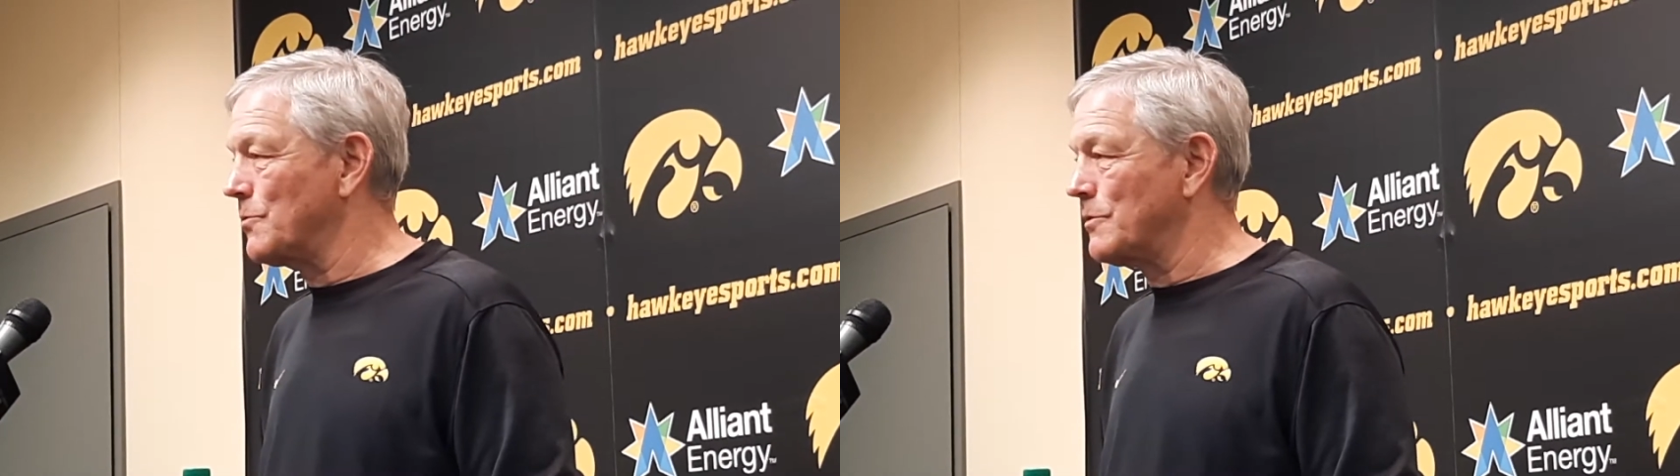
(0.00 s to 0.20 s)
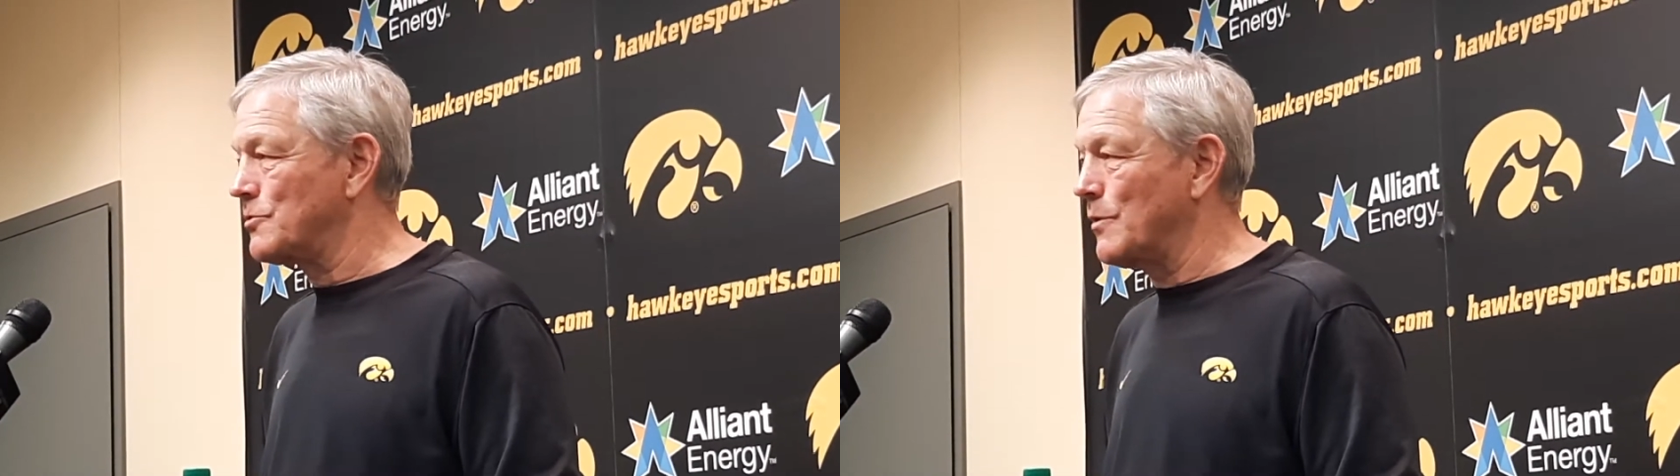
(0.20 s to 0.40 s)

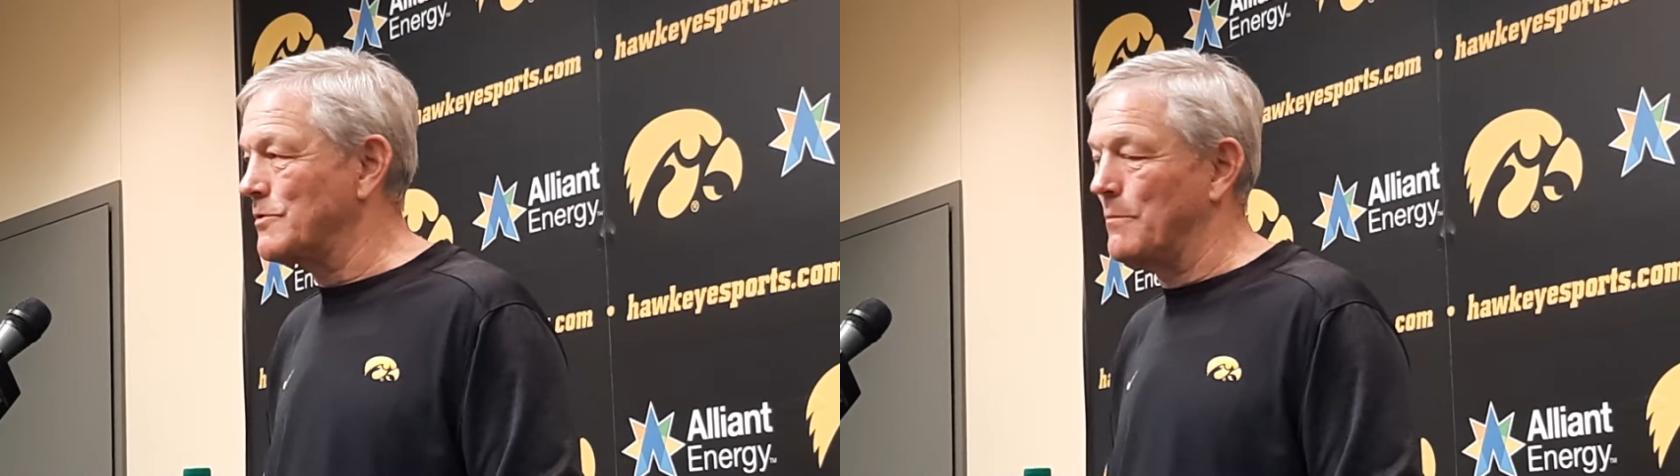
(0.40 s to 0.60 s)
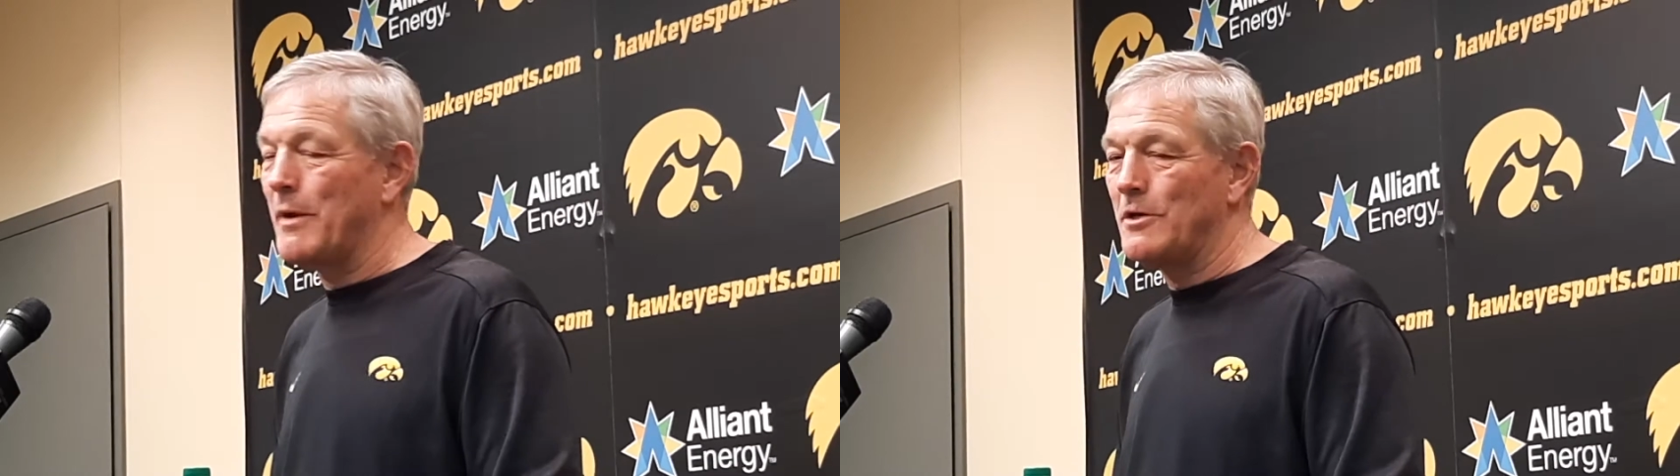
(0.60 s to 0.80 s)
which
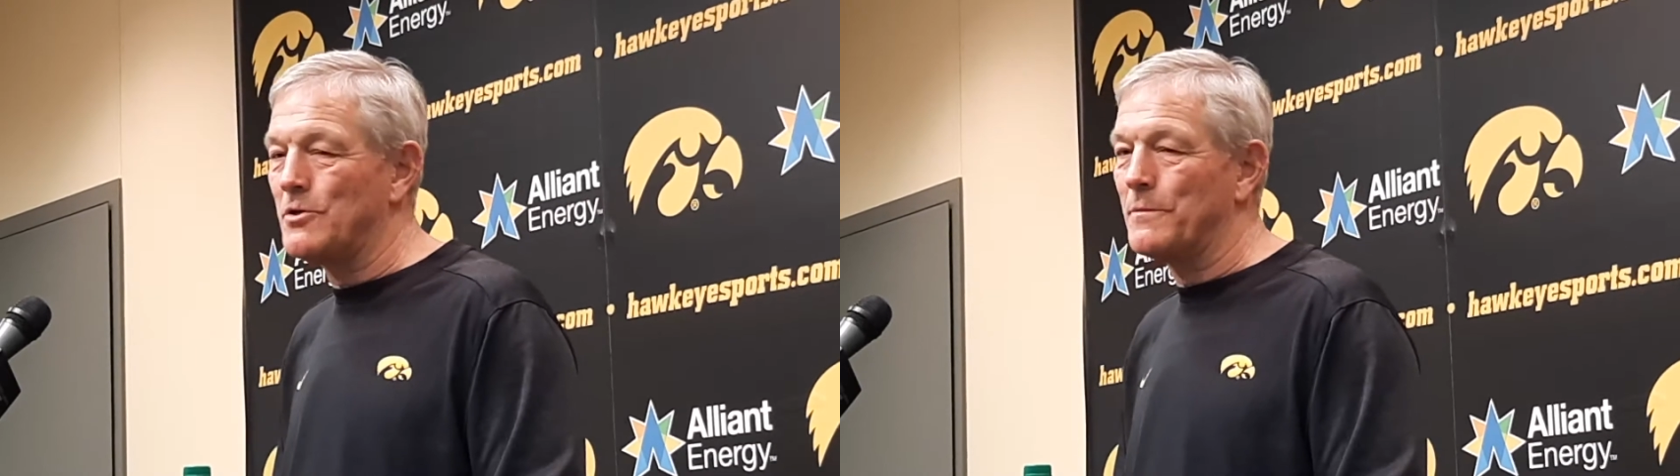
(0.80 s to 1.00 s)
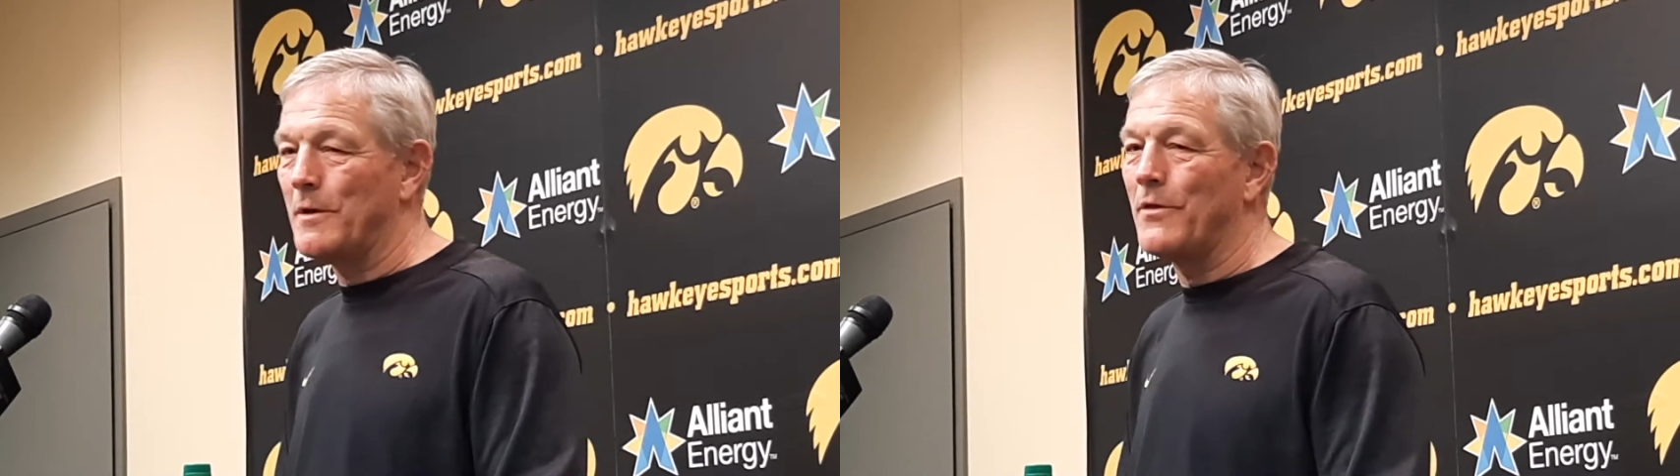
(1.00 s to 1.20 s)
wasn't
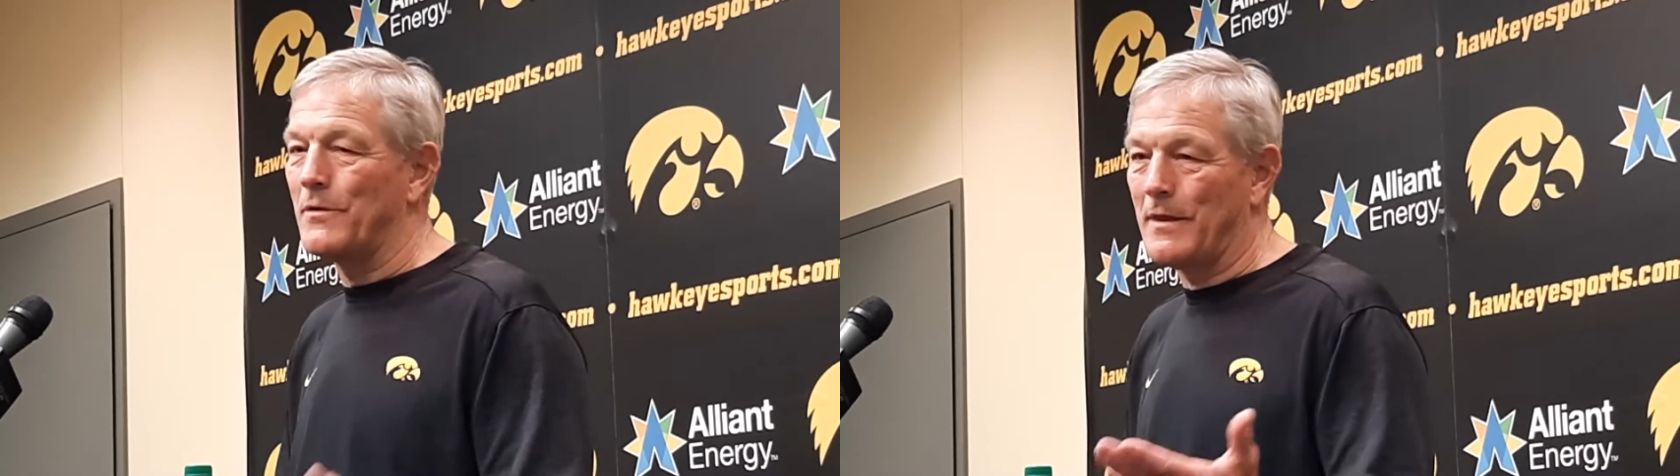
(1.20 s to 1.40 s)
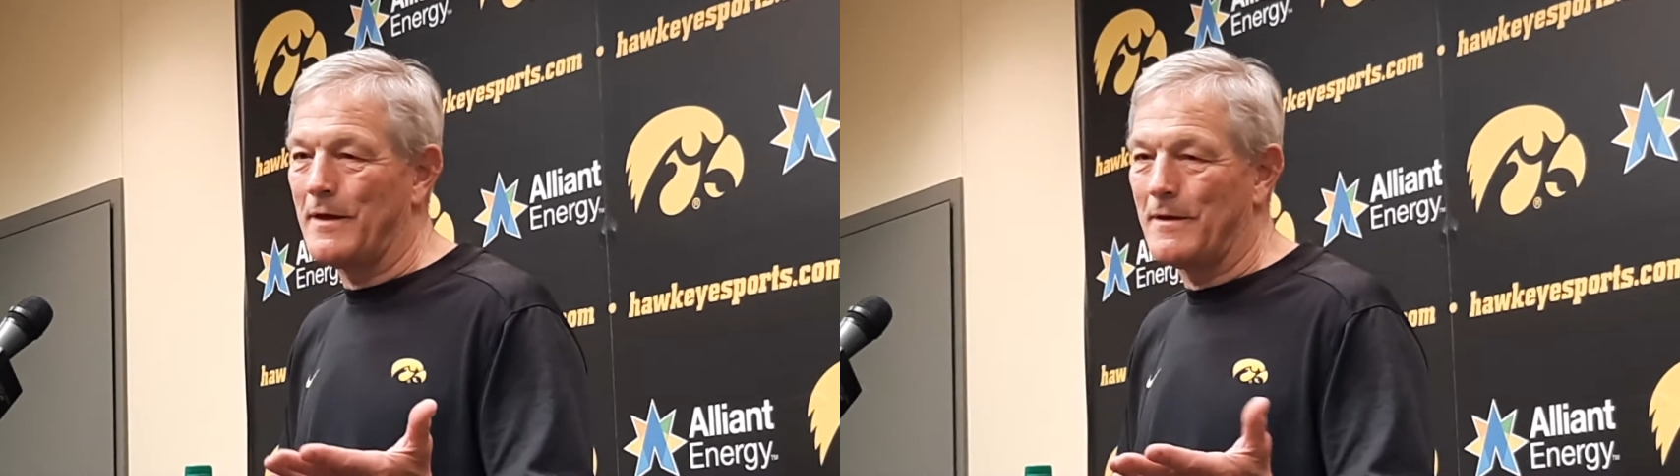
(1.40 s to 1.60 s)
major, other
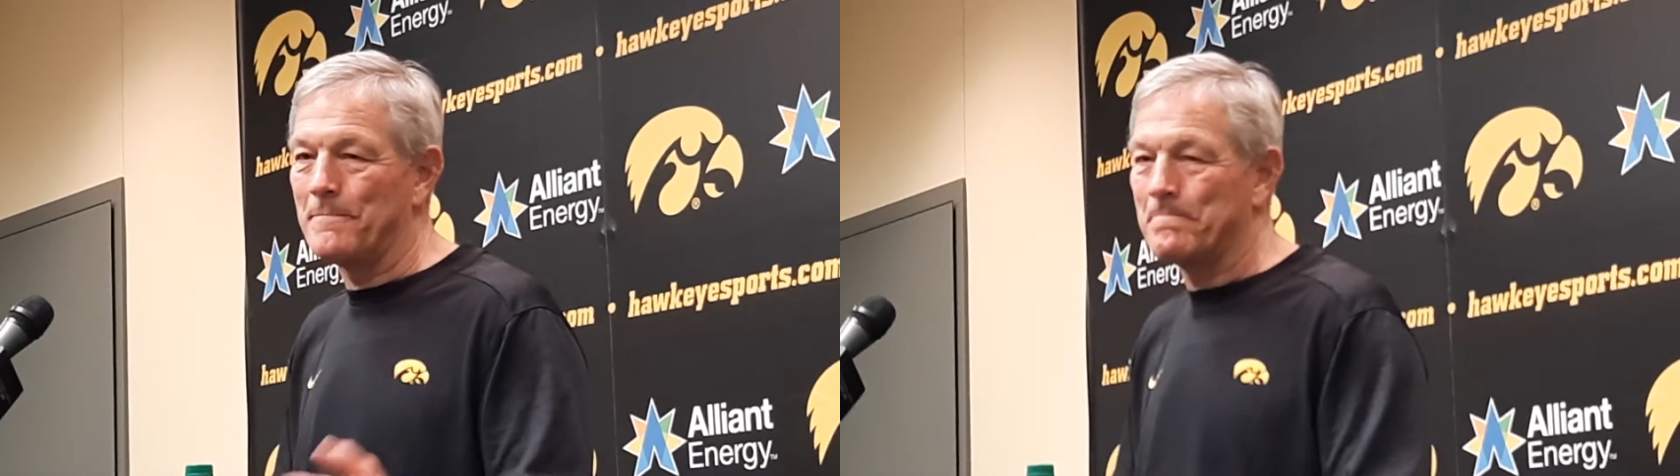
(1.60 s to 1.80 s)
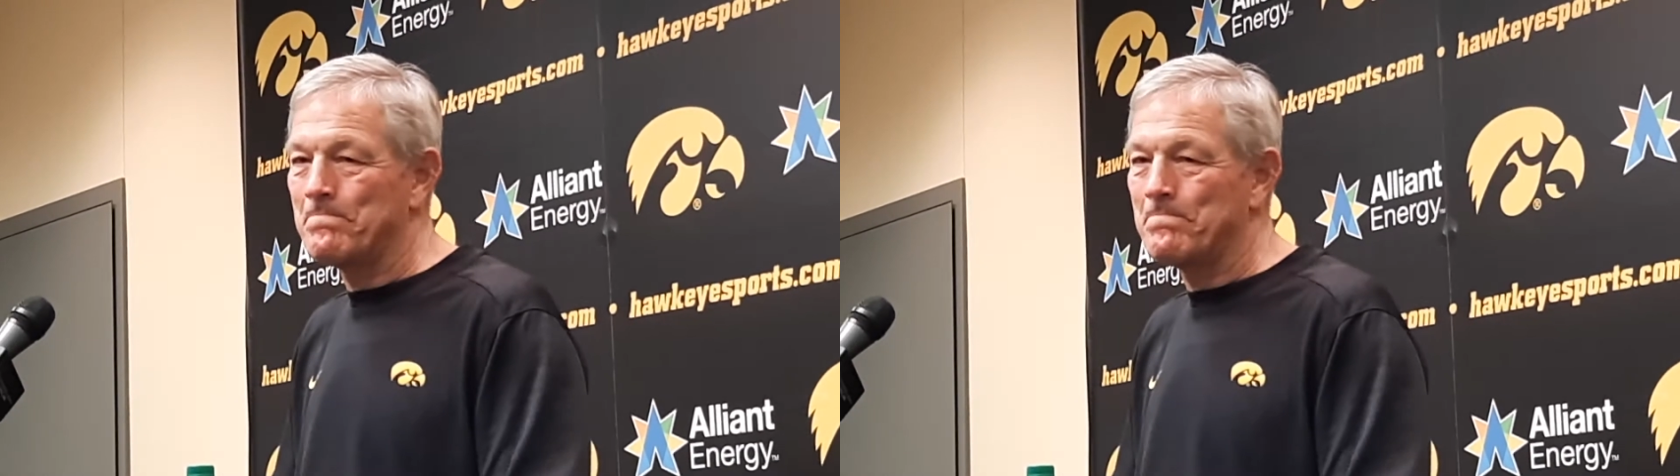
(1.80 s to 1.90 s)
than,